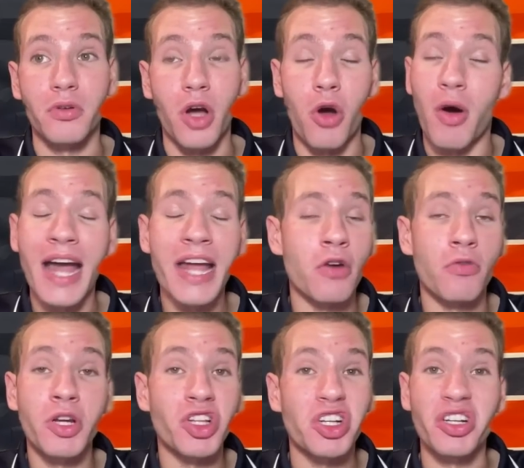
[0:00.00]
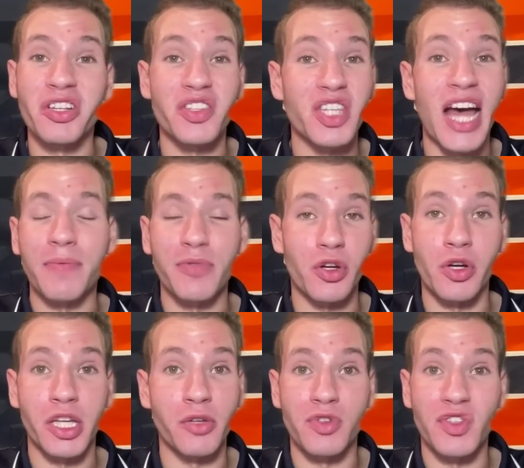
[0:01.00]
Ohio really couldn't stop
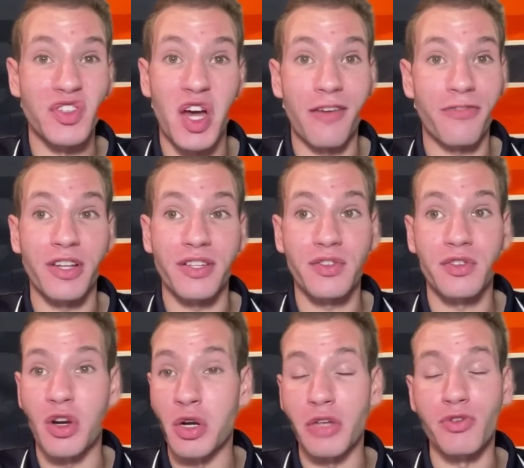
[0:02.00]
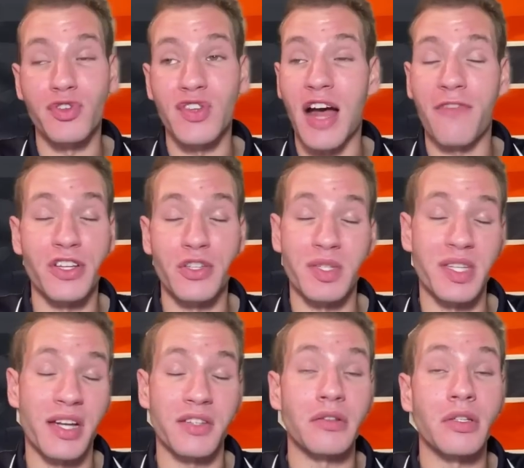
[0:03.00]
Syracuse's offense. Syracuse's offense was
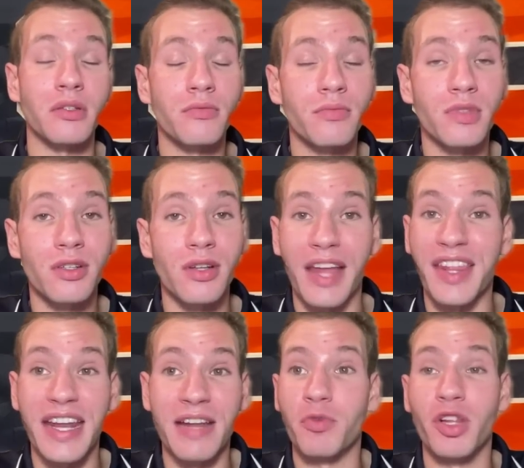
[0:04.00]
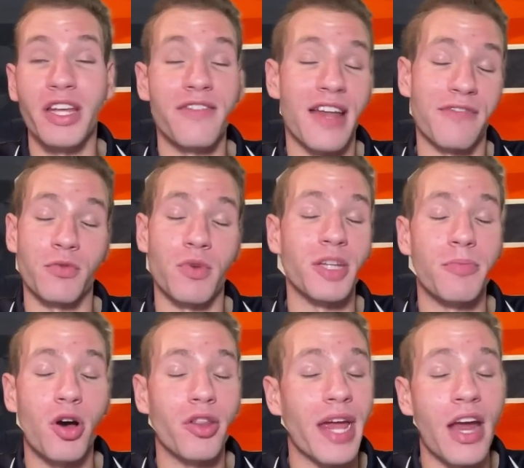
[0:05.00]
excellent. And they didn't really even have to run the
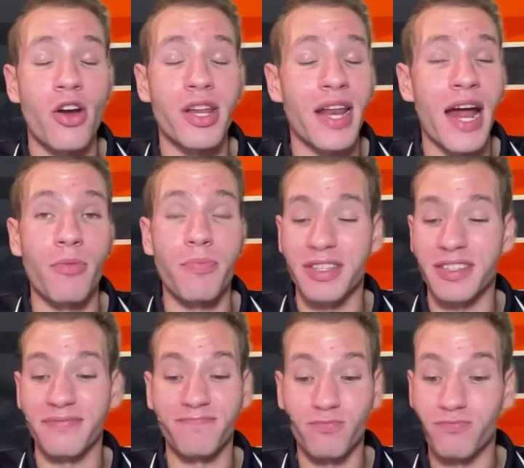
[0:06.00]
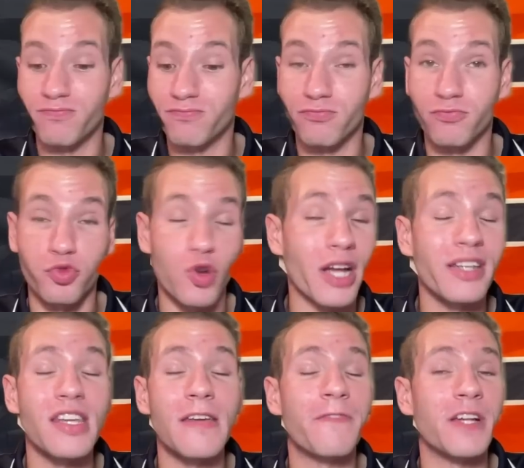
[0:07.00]
ball. They aired it out. But the run
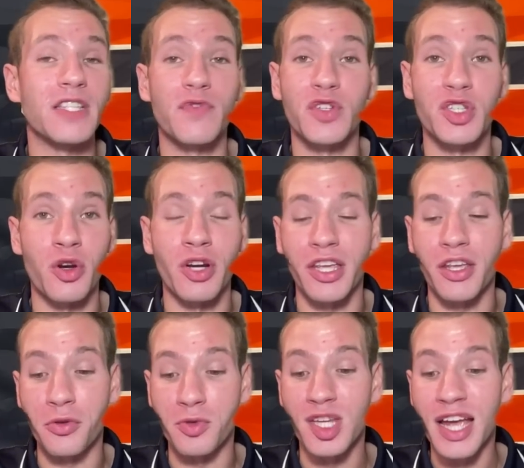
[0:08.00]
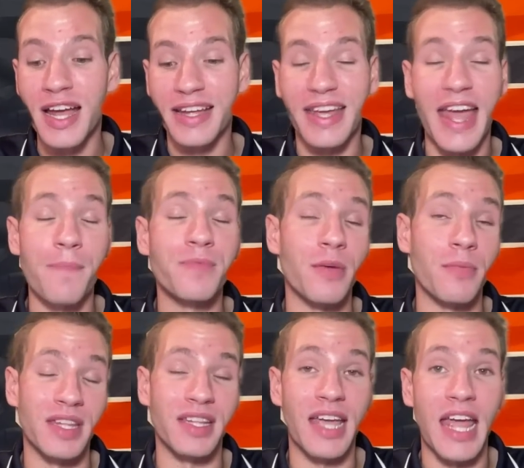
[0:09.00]
defense for Syracuse kept them
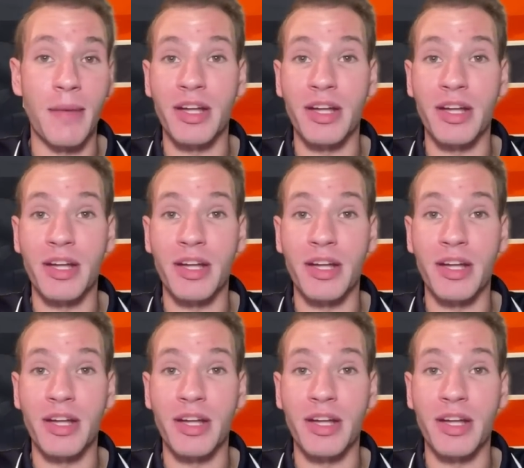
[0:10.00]
in the game.